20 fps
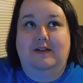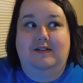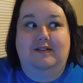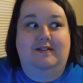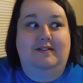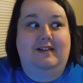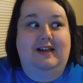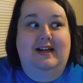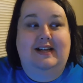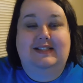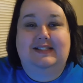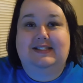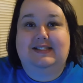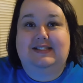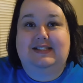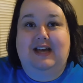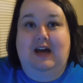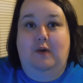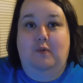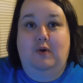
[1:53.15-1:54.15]

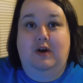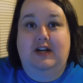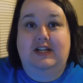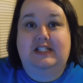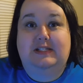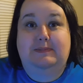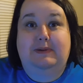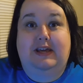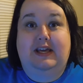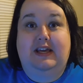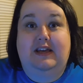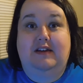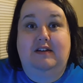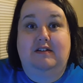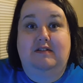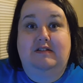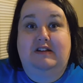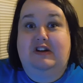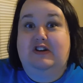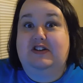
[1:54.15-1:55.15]
less I want it to be
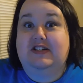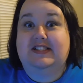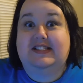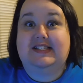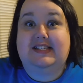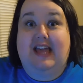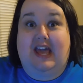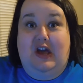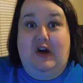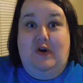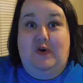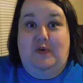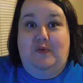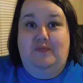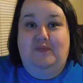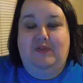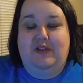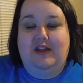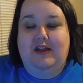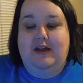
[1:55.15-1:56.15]
near a scale.
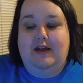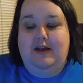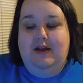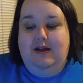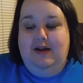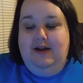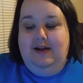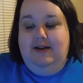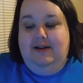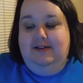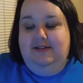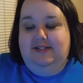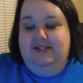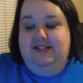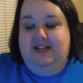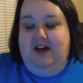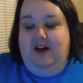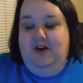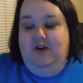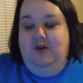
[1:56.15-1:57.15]

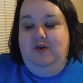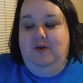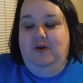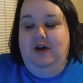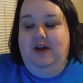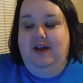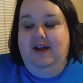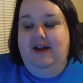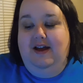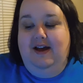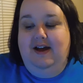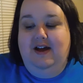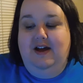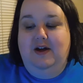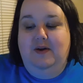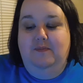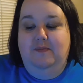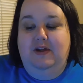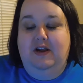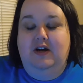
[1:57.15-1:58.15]
So,
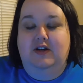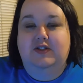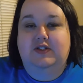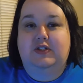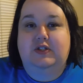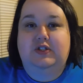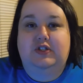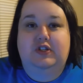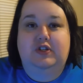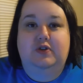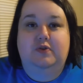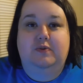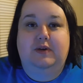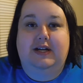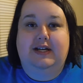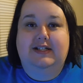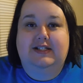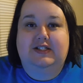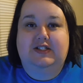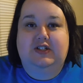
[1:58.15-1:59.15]
and also too, when
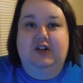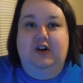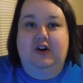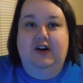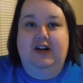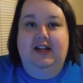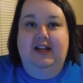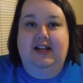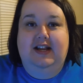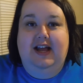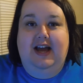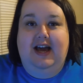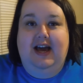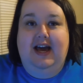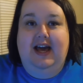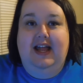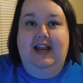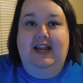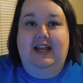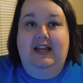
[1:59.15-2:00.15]
I started,
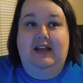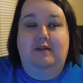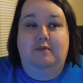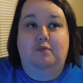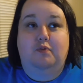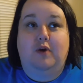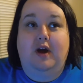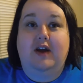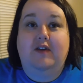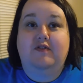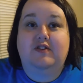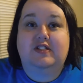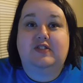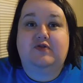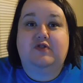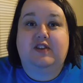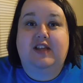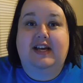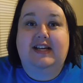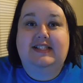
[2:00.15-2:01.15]
I'd eaten breakfast
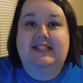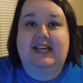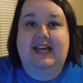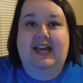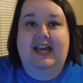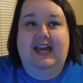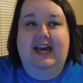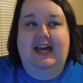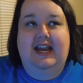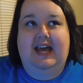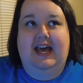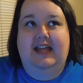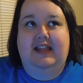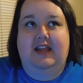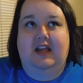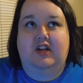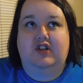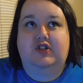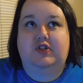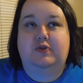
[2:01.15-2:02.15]
for that day. I'd had
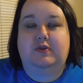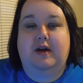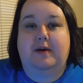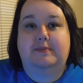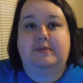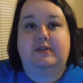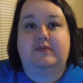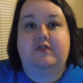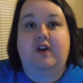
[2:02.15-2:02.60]
like 2 cups of